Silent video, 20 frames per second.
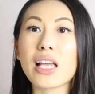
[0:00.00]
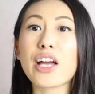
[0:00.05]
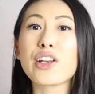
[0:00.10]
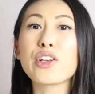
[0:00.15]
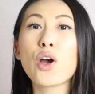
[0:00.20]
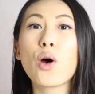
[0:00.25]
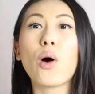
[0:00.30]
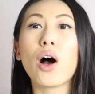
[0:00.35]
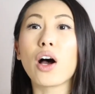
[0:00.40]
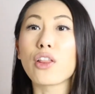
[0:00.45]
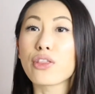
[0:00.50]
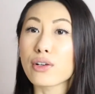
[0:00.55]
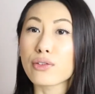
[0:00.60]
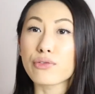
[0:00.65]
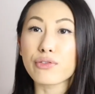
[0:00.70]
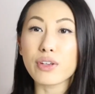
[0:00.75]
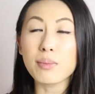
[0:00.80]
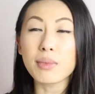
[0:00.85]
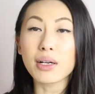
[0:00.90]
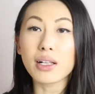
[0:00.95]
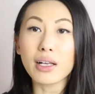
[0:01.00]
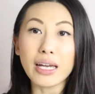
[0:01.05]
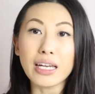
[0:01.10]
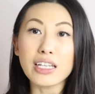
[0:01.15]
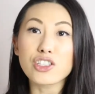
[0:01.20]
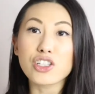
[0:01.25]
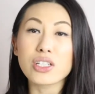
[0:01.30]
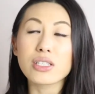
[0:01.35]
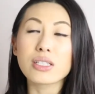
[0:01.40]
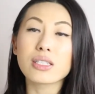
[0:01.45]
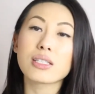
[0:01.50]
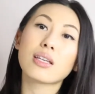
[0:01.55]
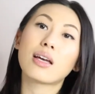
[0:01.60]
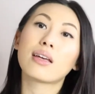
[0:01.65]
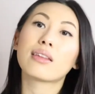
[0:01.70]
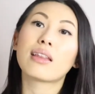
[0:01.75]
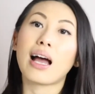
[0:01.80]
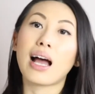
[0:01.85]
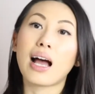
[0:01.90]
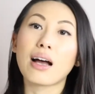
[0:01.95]
I know other female agents
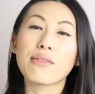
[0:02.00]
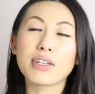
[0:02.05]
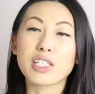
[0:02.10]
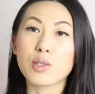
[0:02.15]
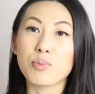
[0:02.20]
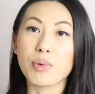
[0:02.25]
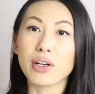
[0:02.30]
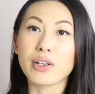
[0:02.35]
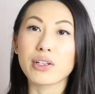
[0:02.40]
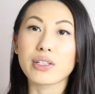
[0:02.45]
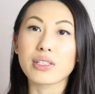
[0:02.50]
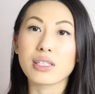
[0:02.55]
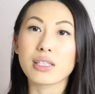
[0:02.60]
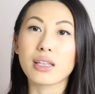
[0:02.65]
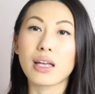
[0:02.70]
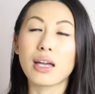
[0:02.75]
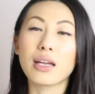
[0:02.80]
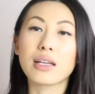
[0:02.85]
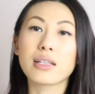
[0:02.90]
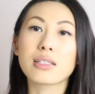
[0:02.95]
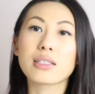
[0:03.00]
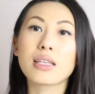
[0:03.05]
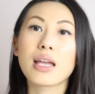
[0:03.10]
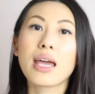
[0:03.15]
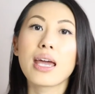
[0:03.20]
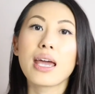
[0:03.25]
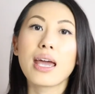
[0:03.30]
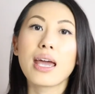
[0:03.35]
that have experienced things